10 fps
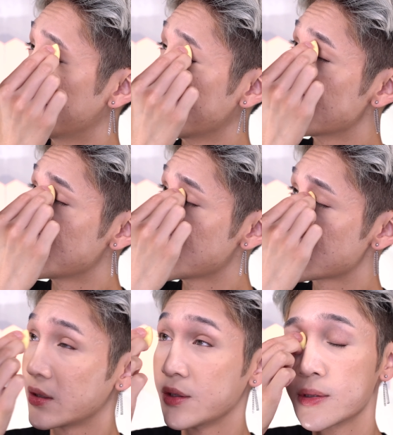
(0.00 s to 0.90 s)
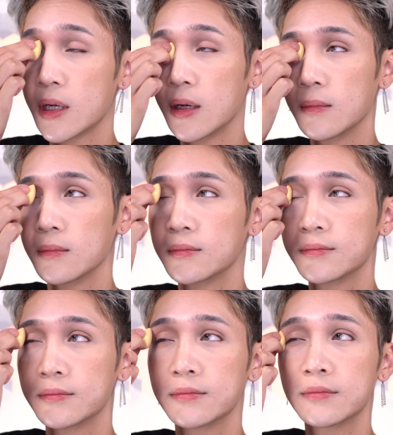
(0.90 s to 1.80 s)
of my face, I'm just going to use um,
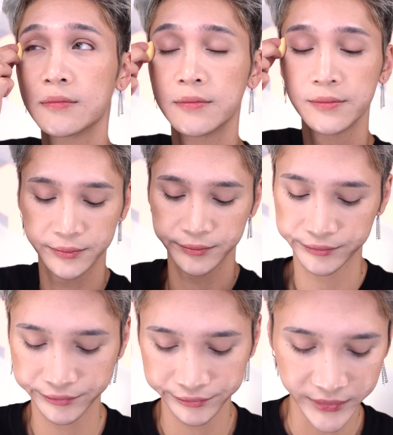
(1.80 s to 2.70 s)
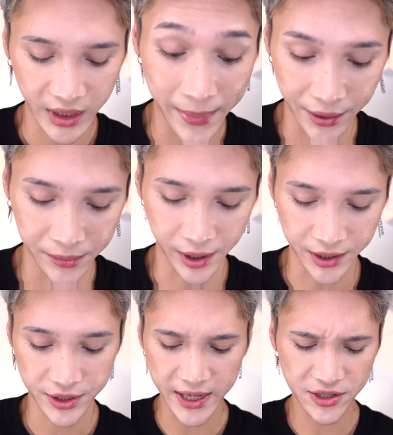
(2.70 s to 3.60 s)
a powder
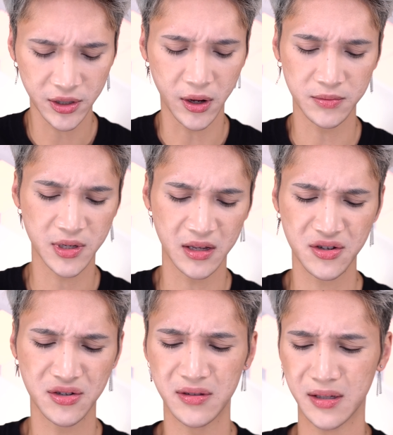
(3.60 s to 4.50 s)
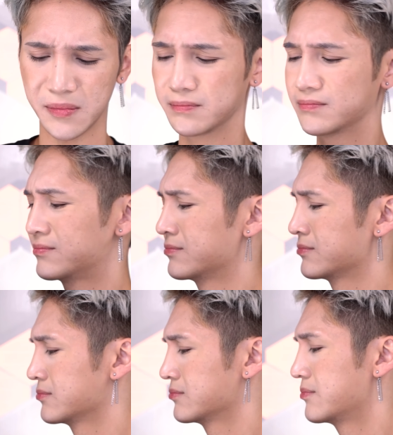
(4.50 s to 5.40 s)
brush. Actually, no, I'll just, I'll just use the
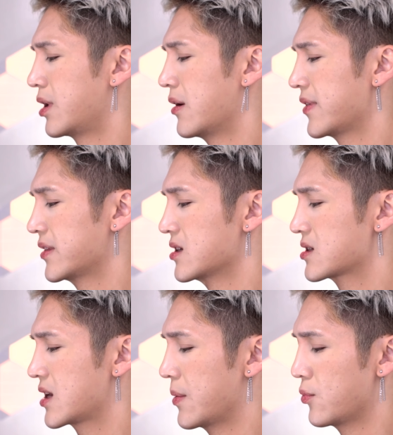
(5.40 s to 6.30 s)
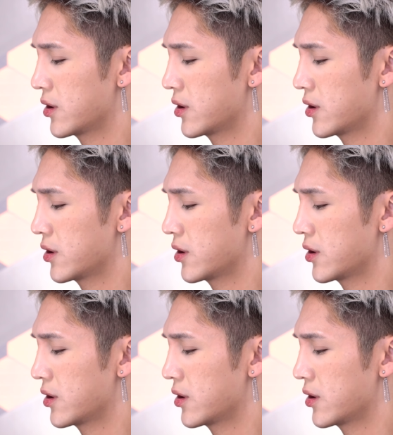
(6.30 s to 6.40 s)
puff that this came